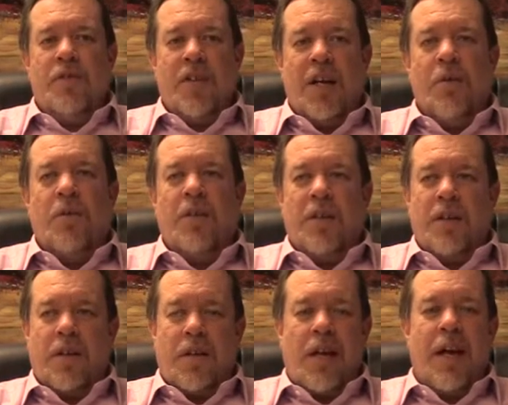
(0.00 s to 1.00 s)
Generally, the
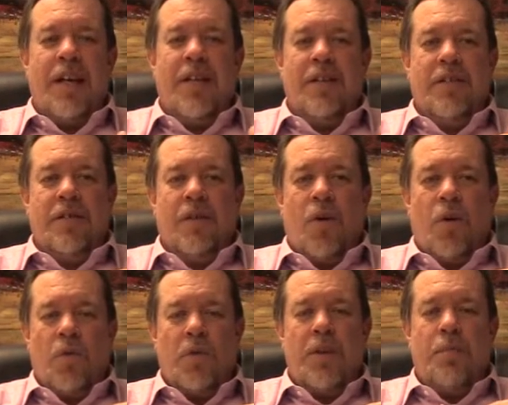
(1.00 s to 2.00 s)
client
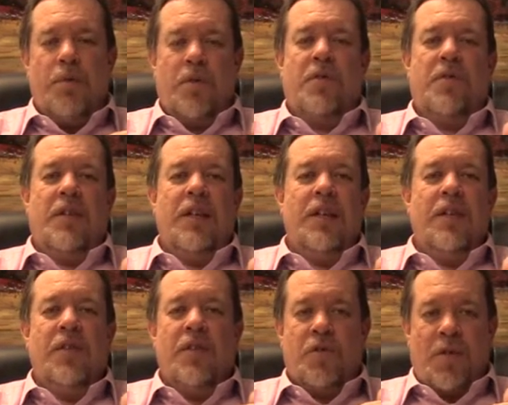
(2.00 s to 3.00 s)
only puts
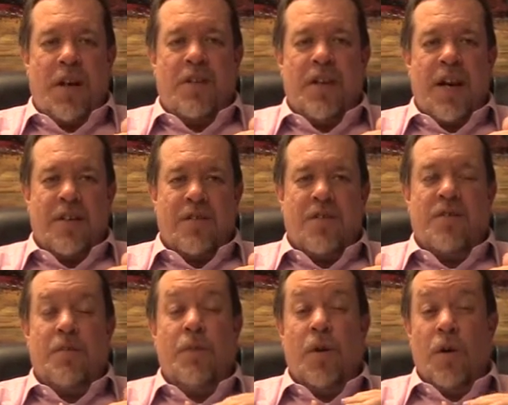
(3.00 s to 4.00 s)
into the transaction
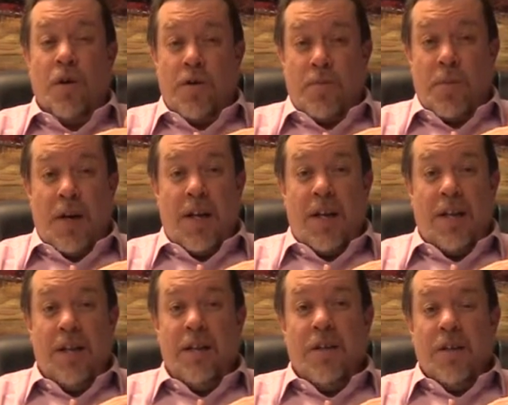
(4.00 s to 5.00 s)
some earnest
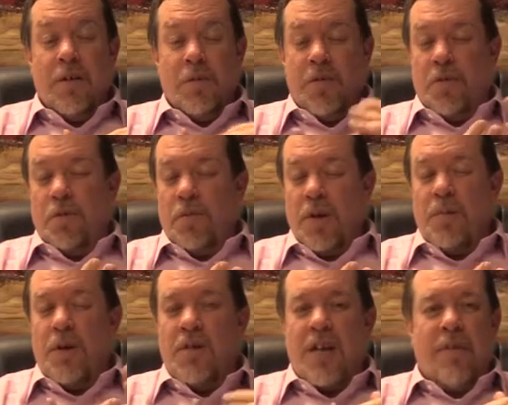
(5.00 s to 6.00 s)
money, which you would pretty
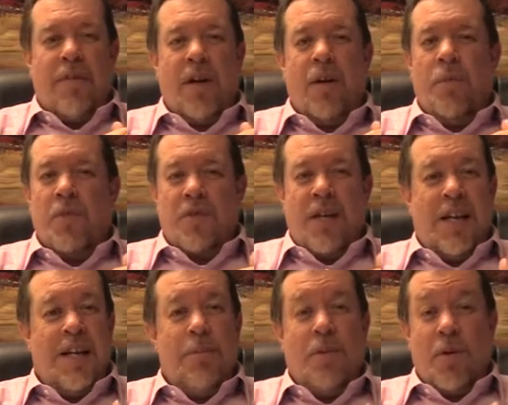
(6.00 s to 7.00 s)
much have on almost
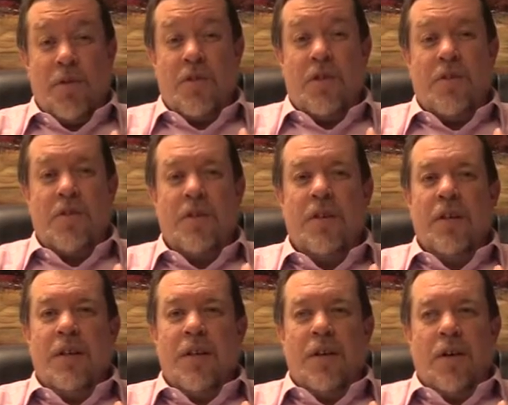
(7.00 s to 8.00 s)
any purchase.
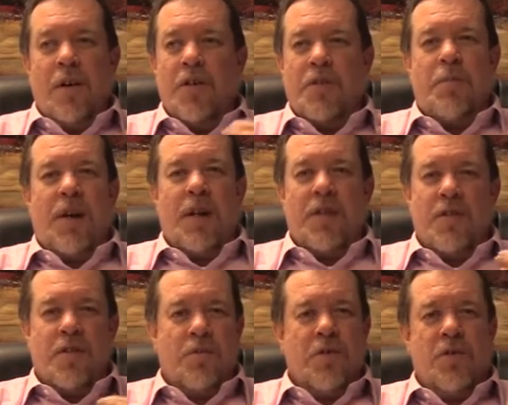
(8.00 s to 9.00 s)
Earnest money is
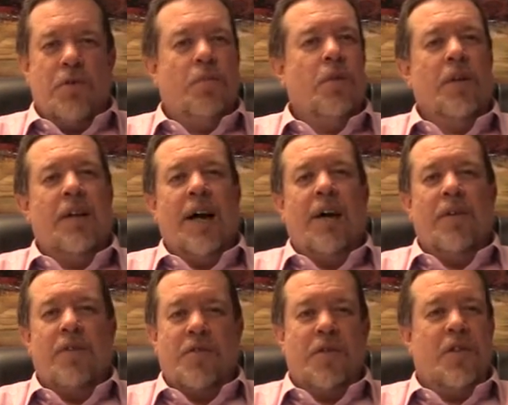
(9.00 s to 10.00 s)
just what you'd put down
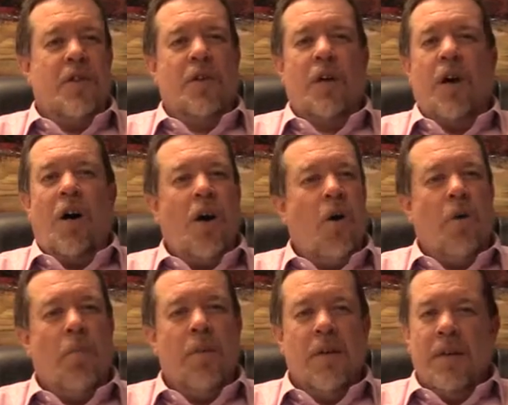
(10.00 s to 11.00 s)
to secure a
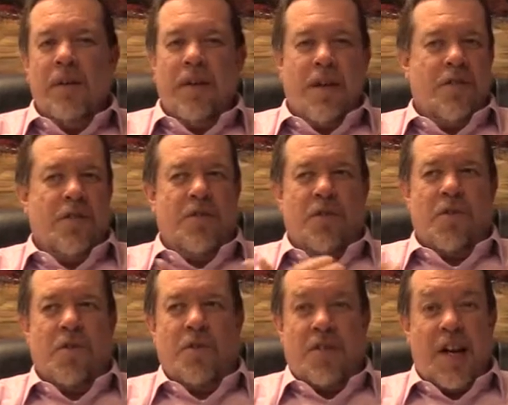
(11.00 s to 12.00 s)
home. That's just so
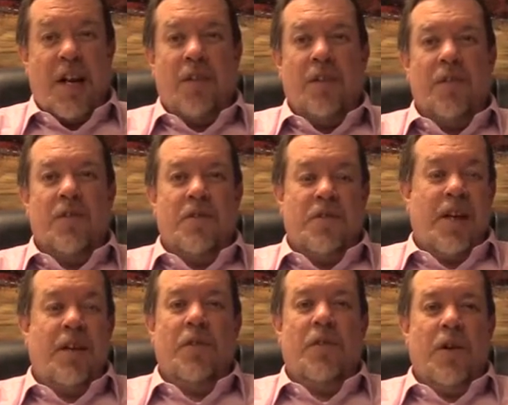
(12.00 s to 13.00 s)
the
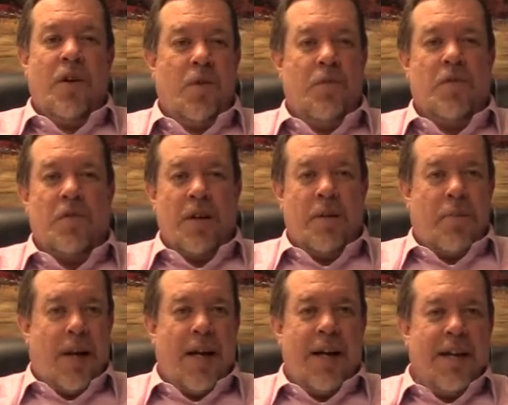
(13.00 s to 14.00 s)
seller of the home you're trying to
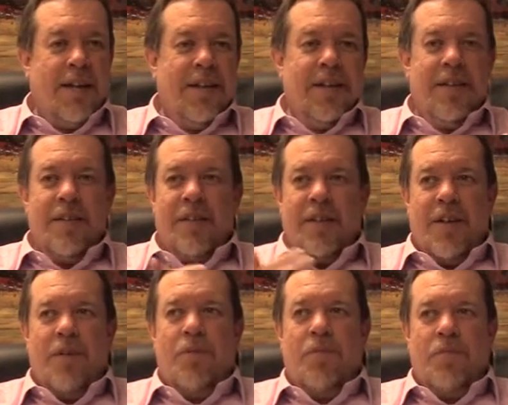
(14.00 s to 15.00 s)
buy,
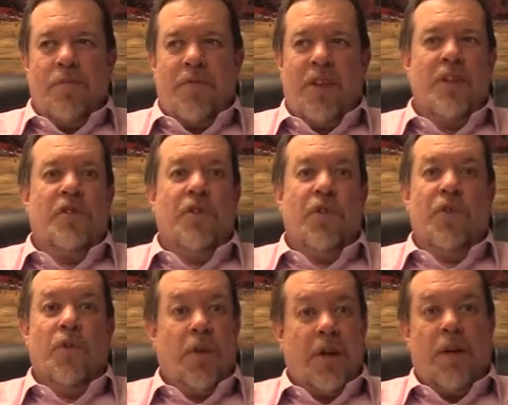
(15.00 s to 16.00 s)
thinks you're
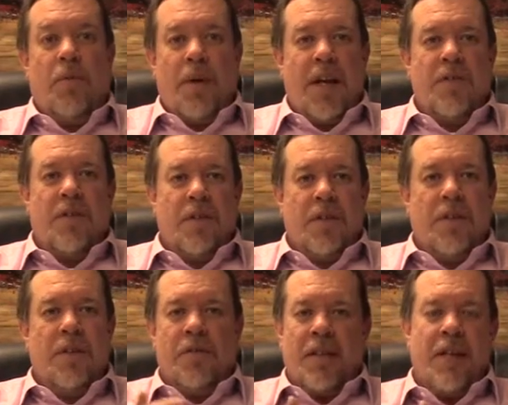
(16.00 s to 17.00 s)
for real, basically.
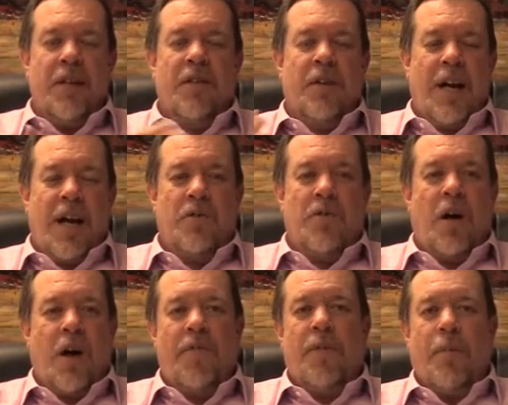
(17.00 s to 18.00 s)
They're taking their house
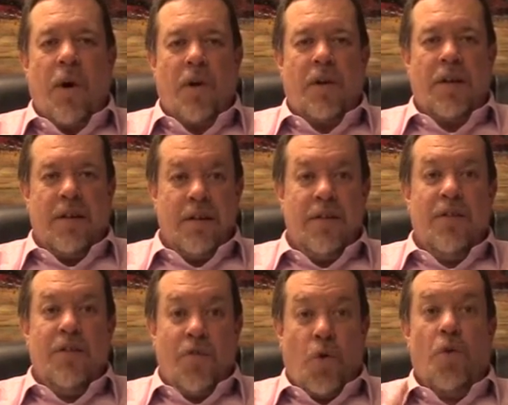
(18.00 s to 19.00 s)
off the market
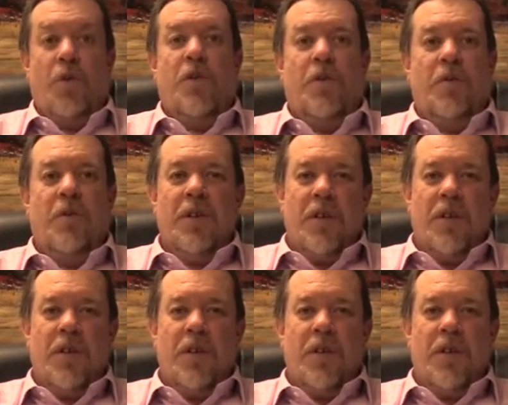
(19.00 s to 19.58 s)
for you.